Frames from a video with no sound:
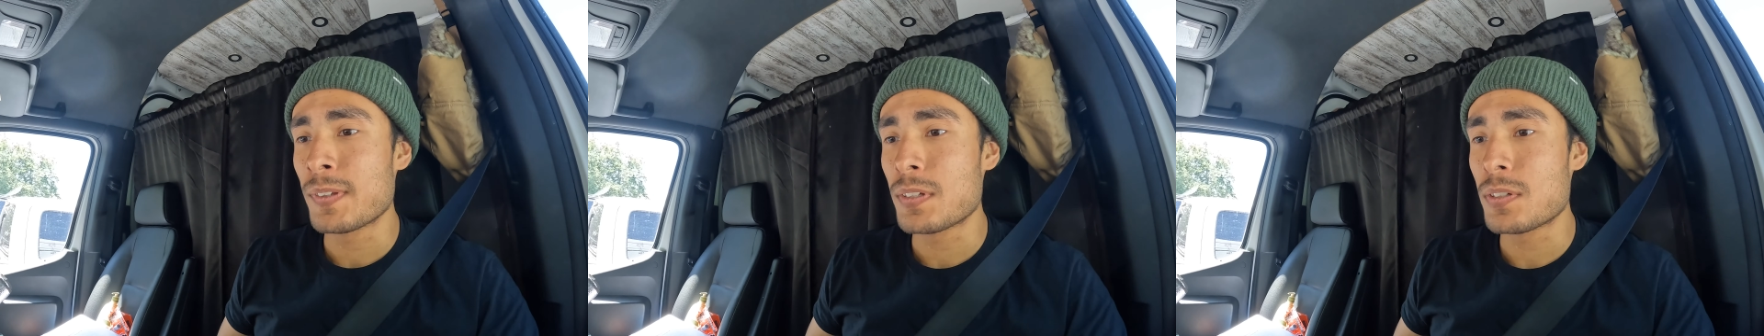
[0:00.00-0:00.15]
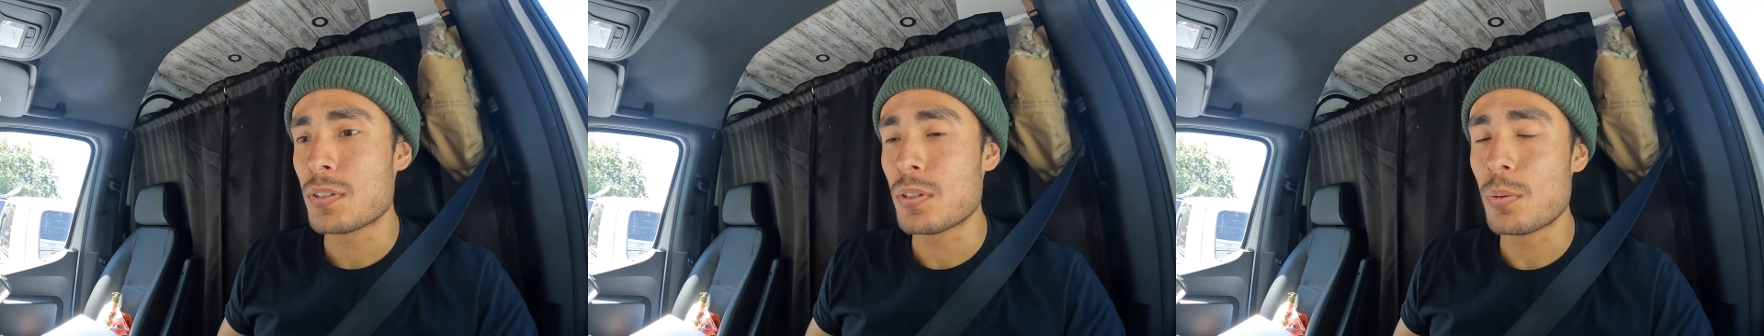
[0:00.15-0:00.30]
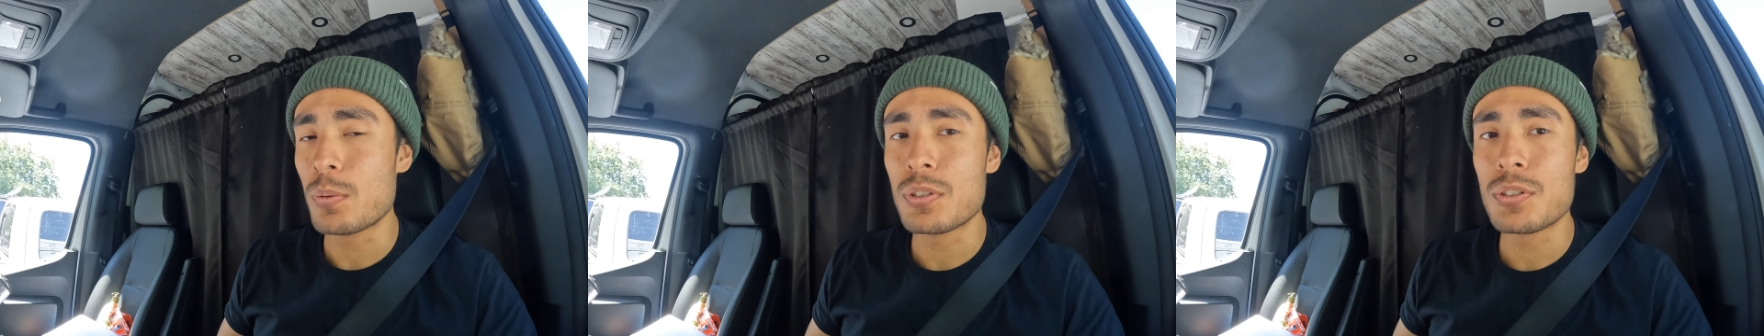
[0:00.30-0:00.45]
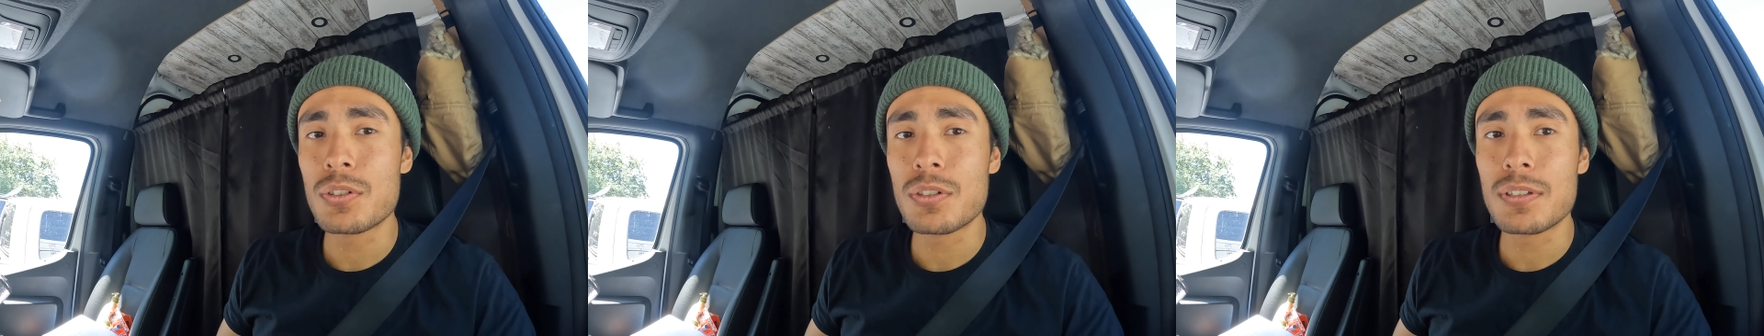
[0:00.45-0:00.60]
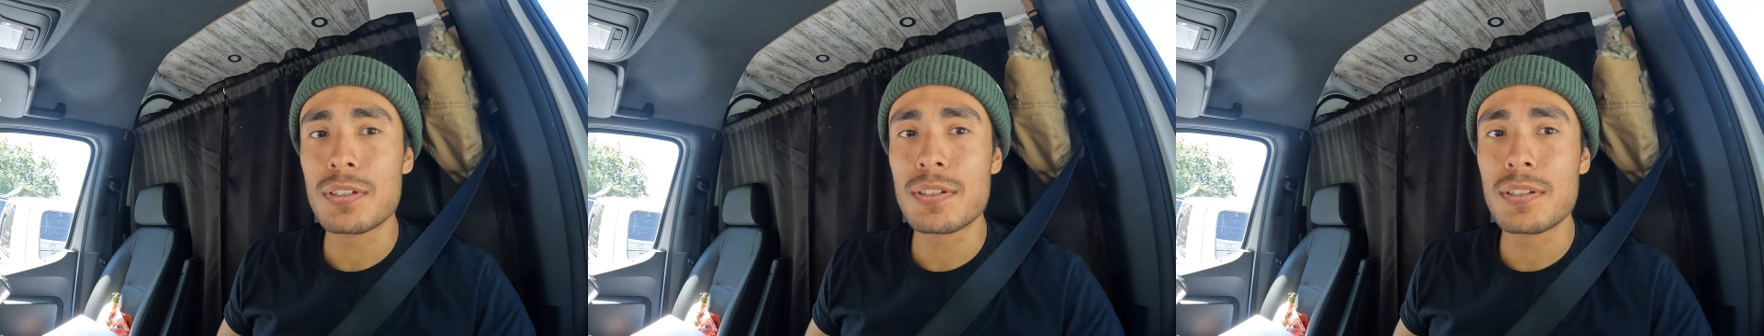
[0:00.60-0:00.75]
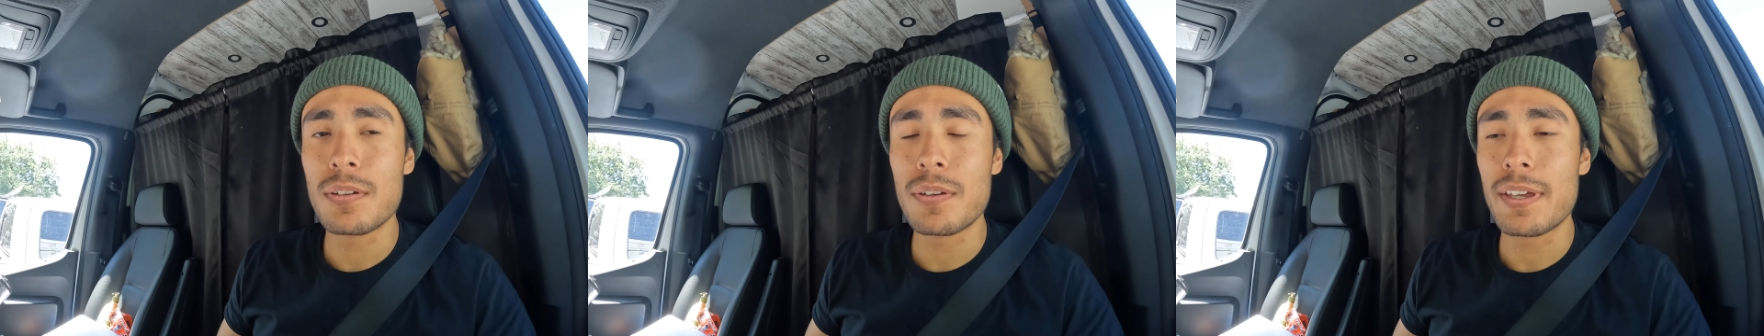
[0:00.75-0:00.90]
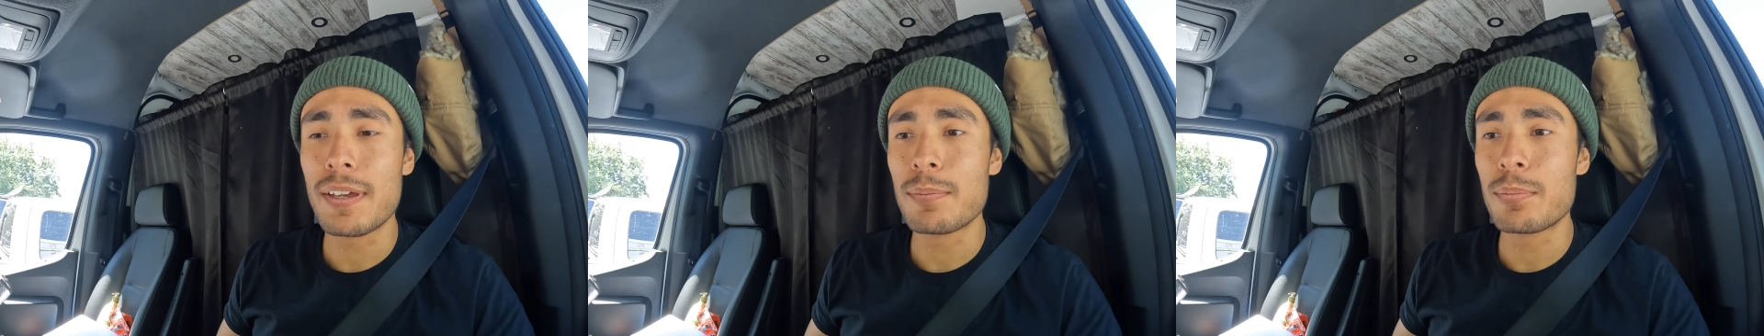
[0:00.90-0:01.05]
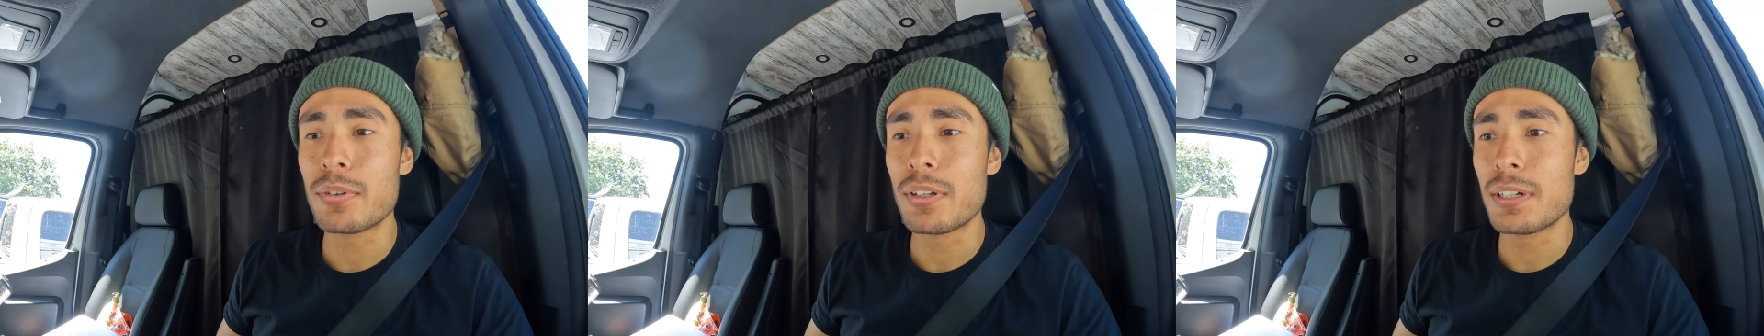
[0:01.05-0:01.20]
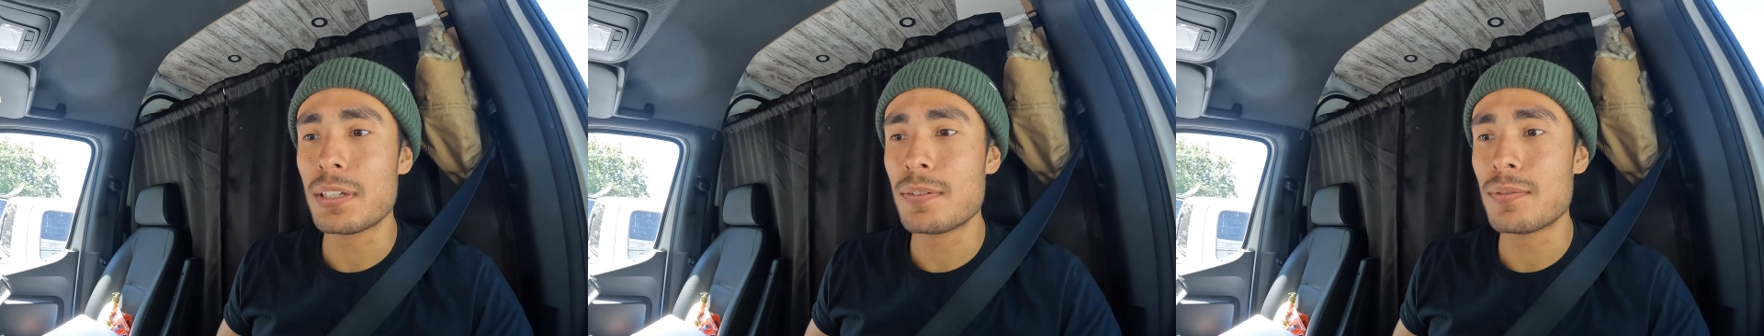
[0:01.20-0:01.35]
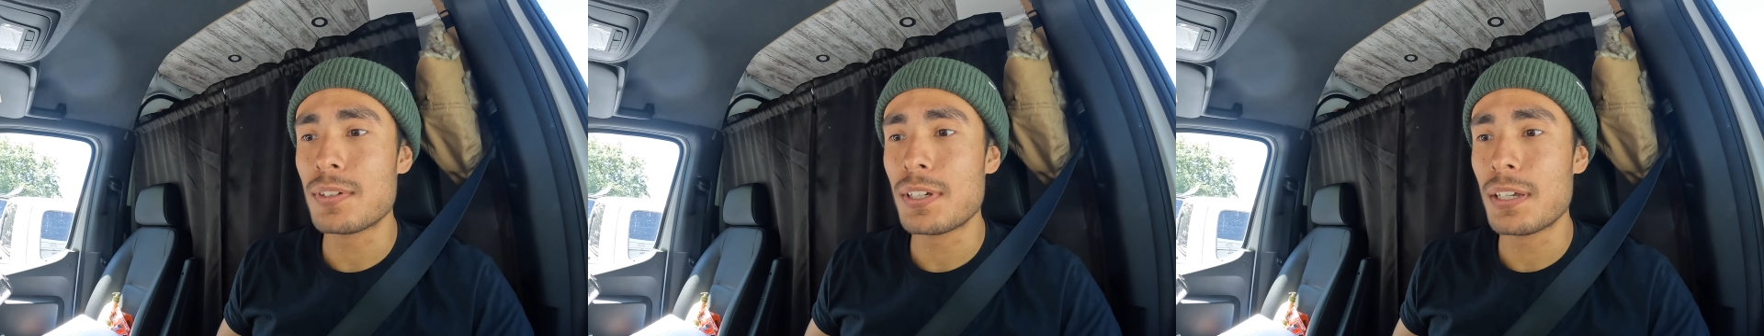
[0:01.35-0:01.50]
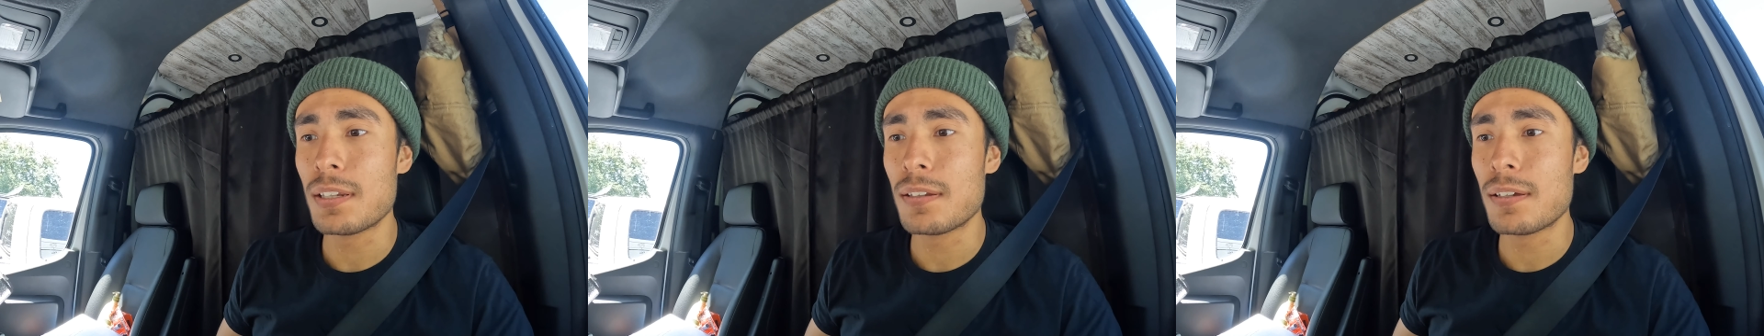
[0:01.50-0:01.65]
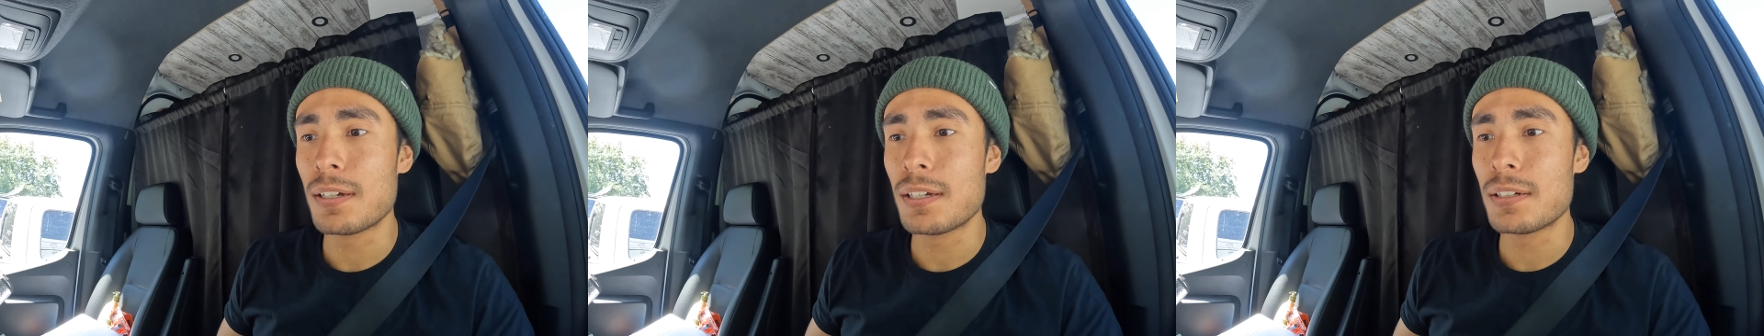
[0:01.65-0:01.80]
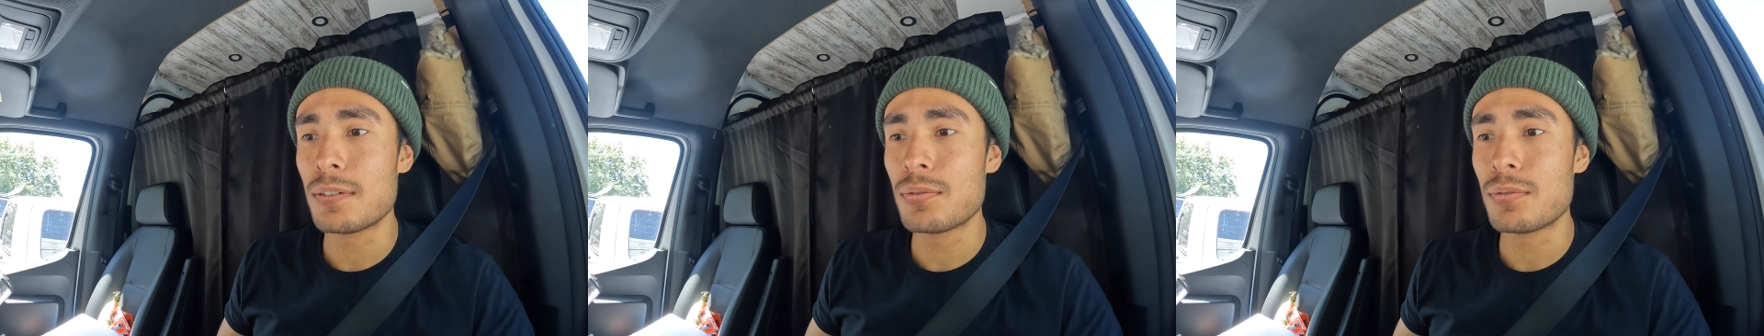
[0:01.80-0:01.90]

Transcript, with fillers: So we should still have plenty of daylight